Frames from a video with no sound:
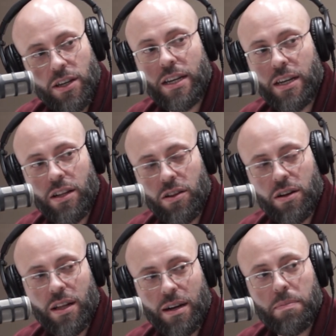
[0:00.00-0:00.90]
You need to
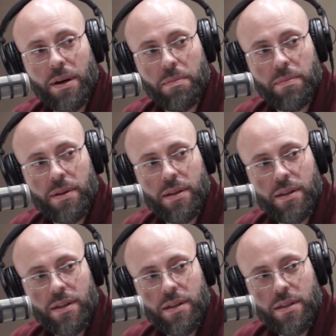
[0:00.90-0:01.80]
look like a bum.
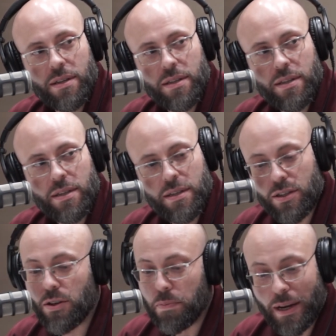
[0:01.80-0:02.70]

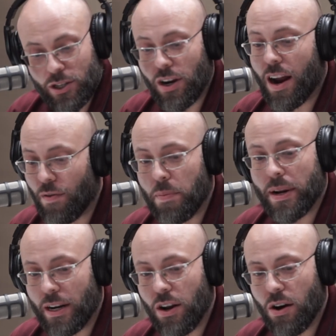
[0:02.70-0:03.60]
You make sure
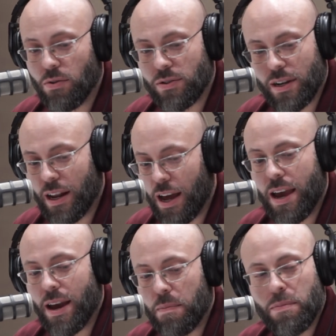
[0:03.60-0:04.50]
everybody knows that
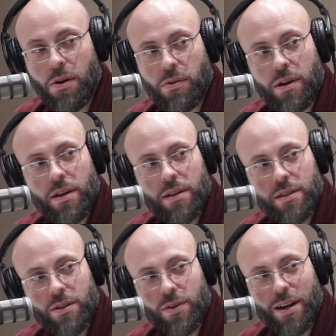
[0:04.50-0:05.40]
hey, I'm broke.
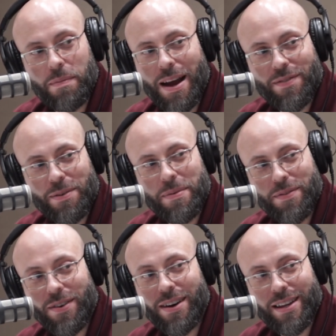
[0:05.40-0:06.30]
Don't come after
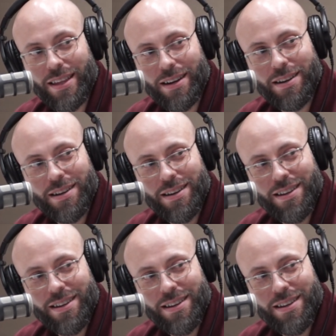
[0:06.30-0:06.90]
me for anything.